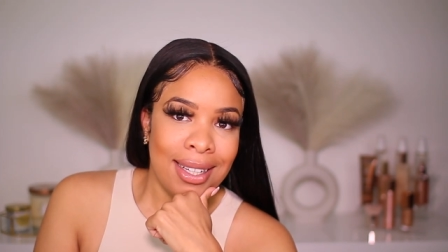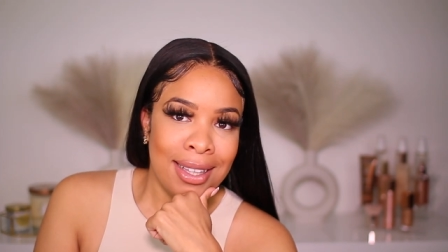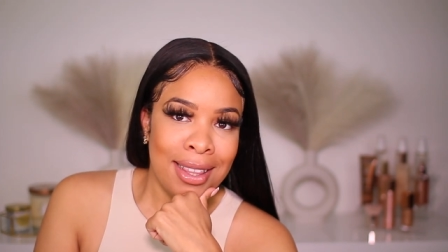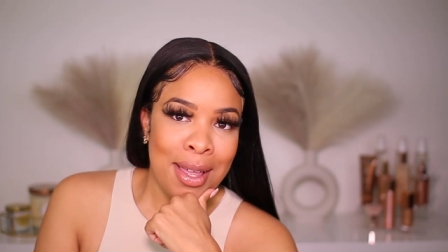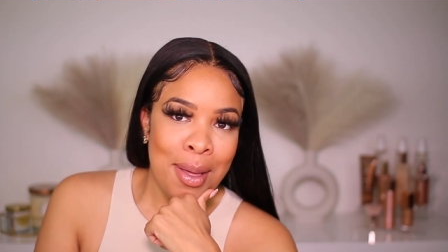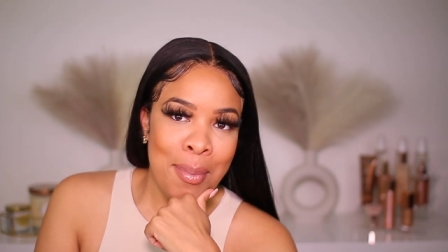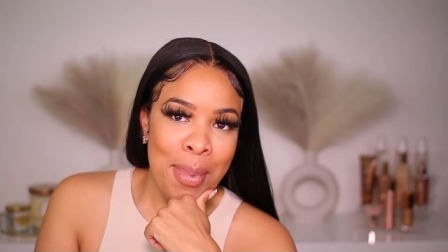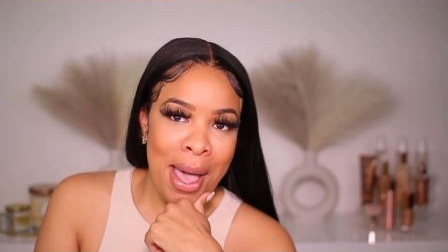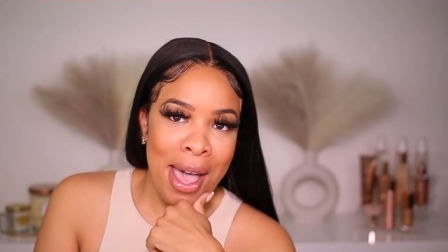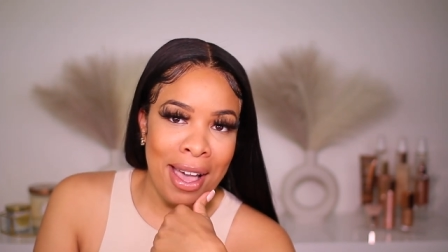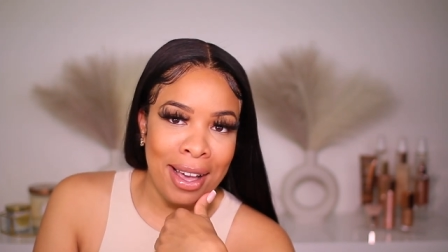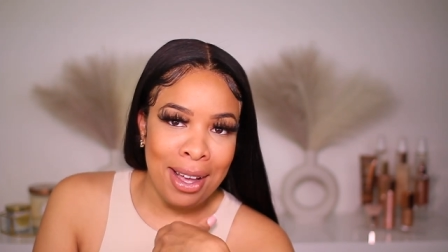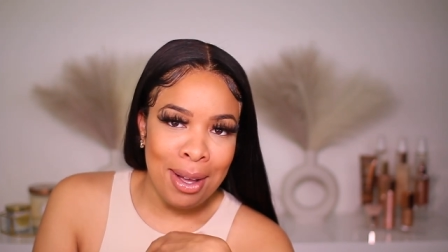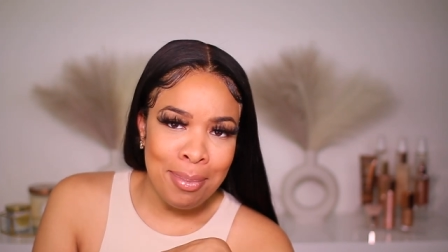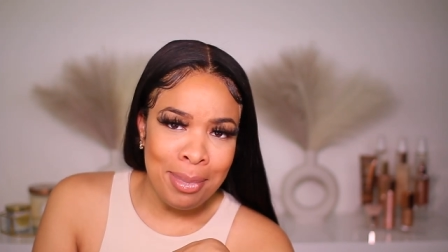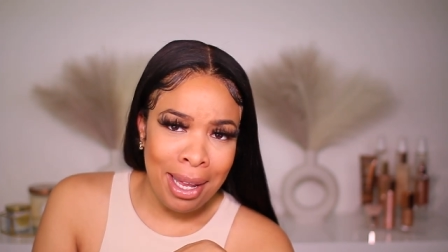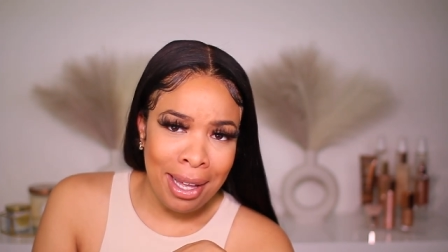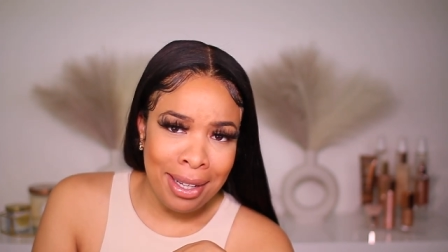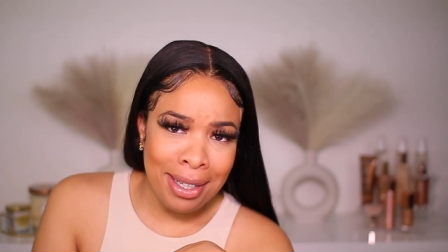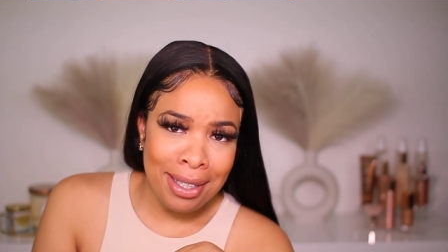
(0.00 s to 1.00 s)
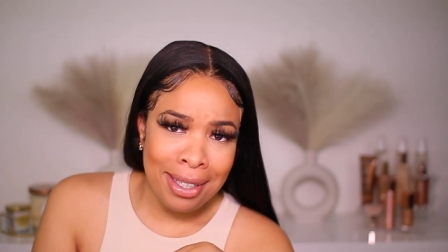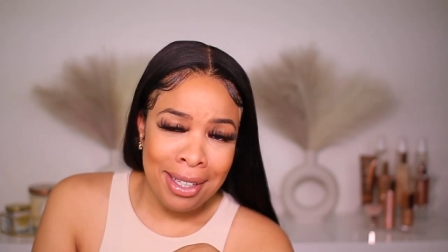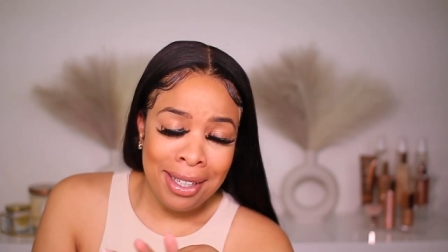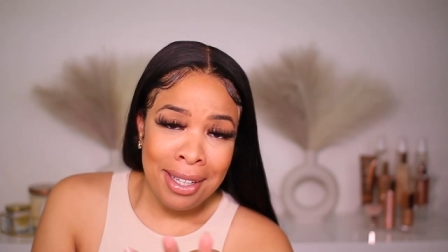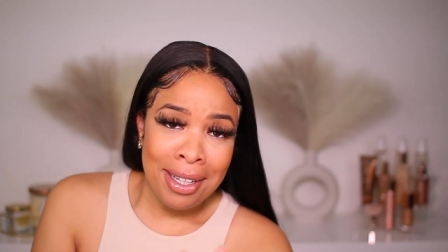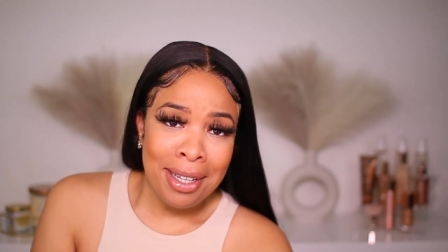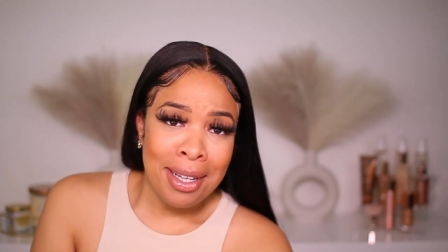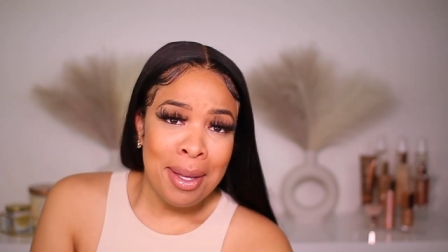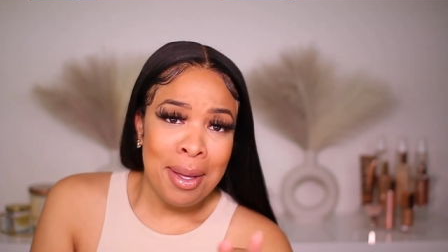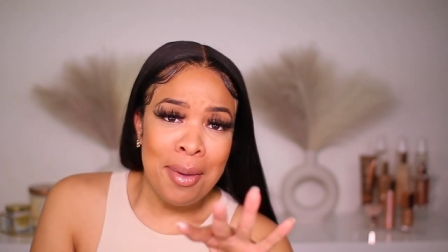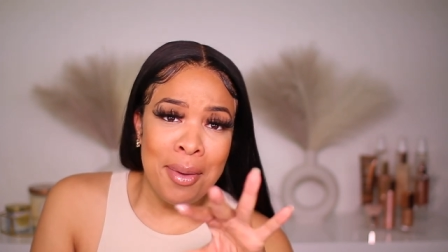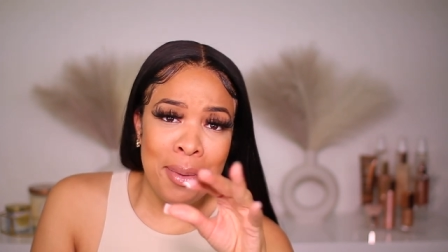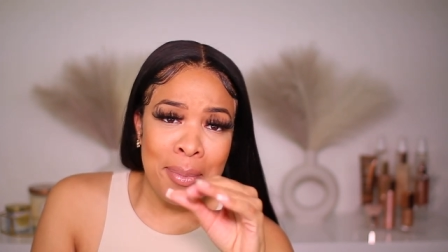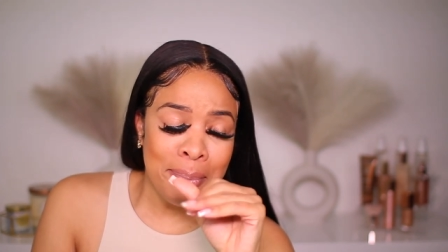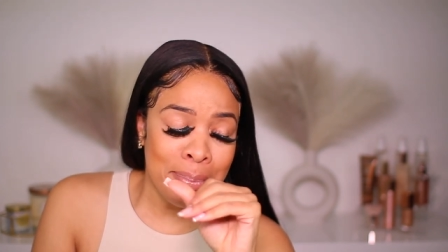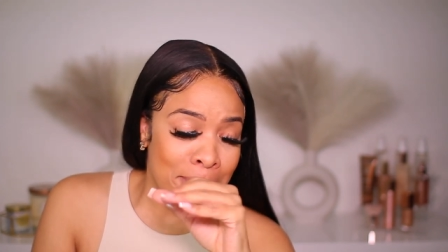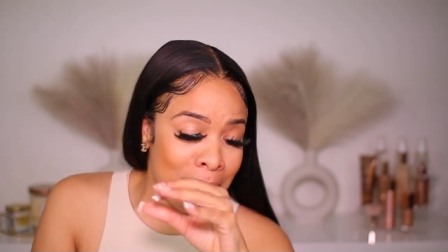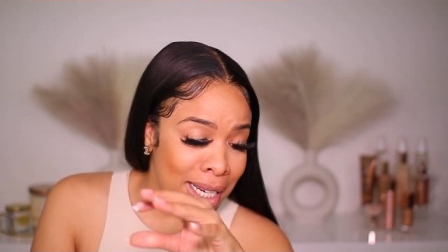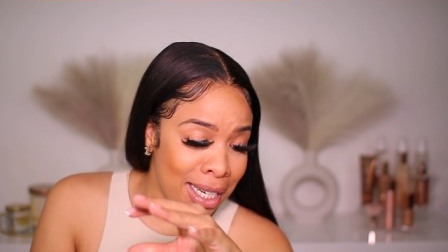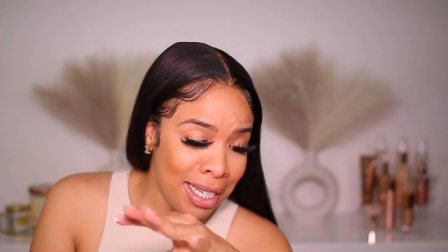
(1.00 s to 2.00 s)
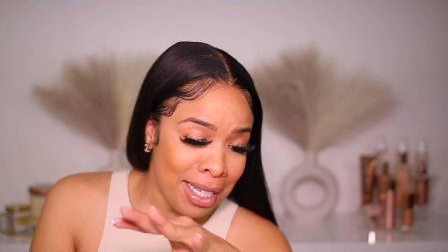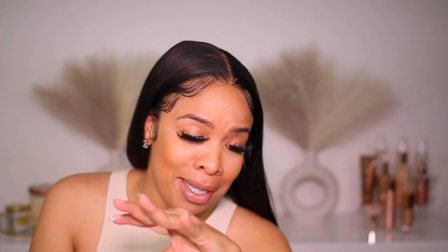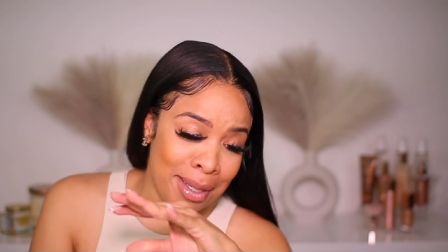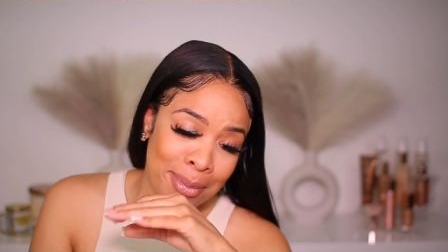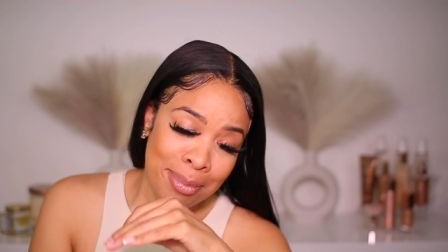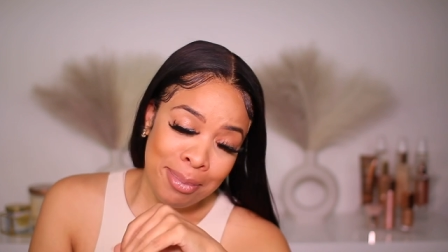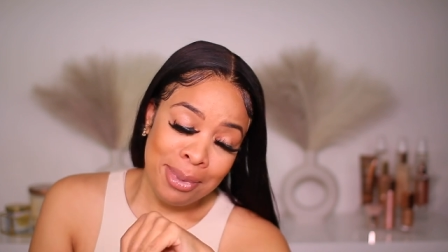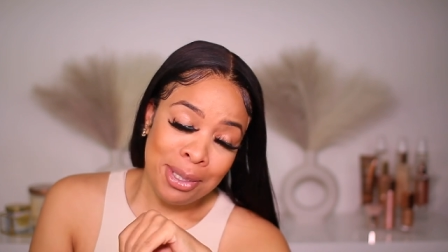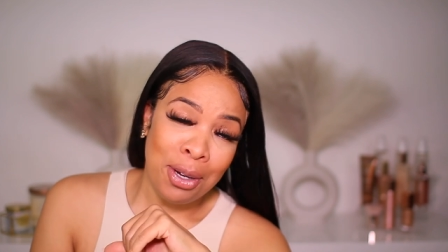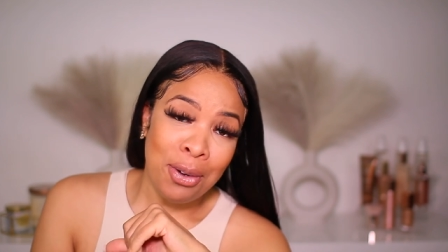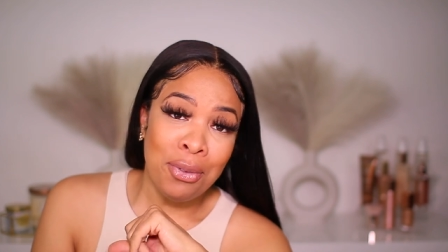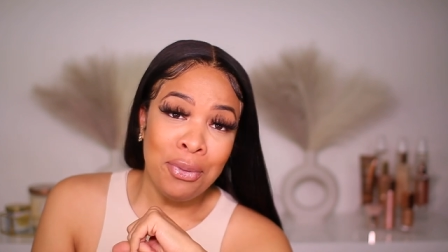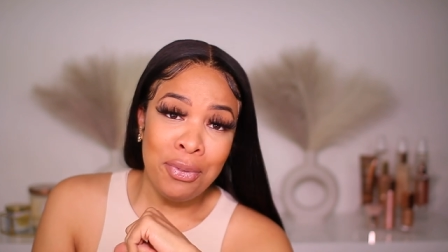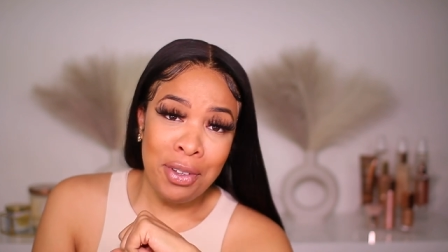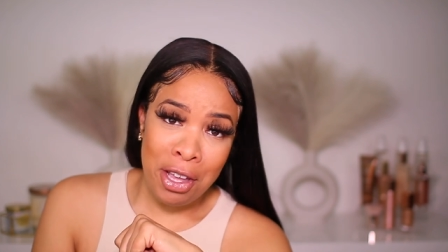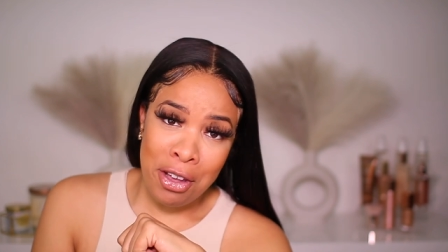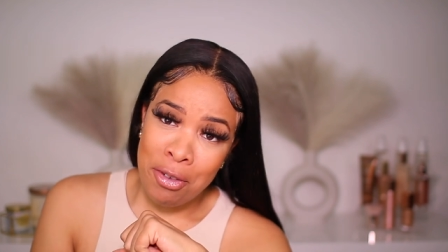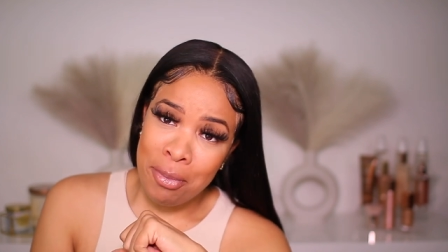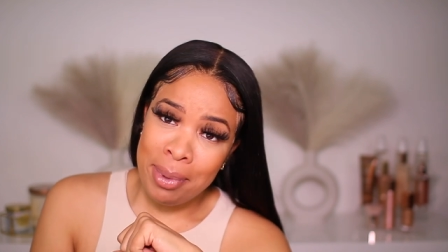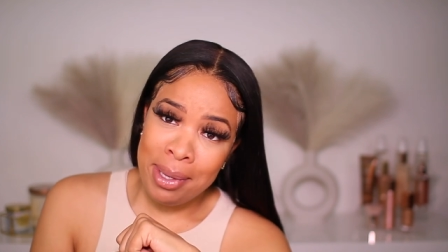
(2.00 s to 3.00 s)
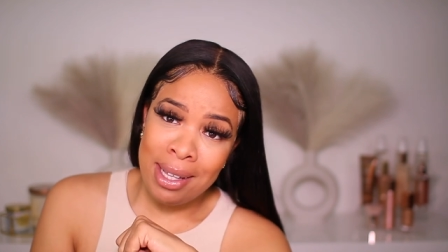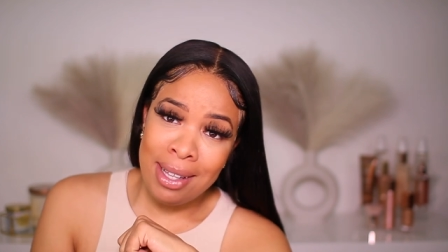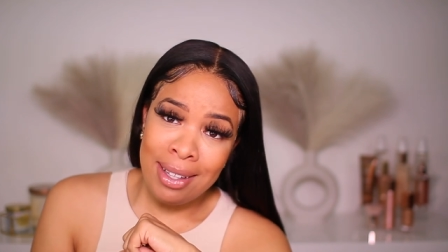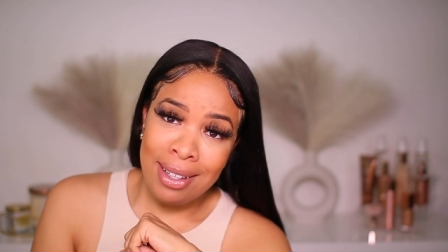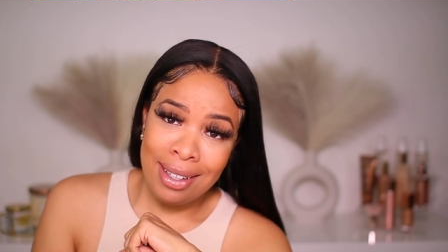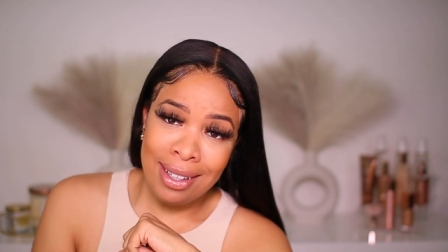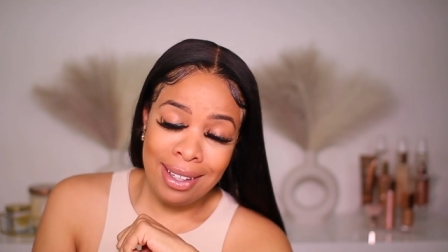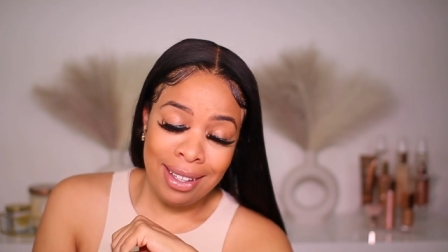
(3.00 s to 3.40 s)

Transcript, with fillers: nothing back. I'm like, medium, don't fail me.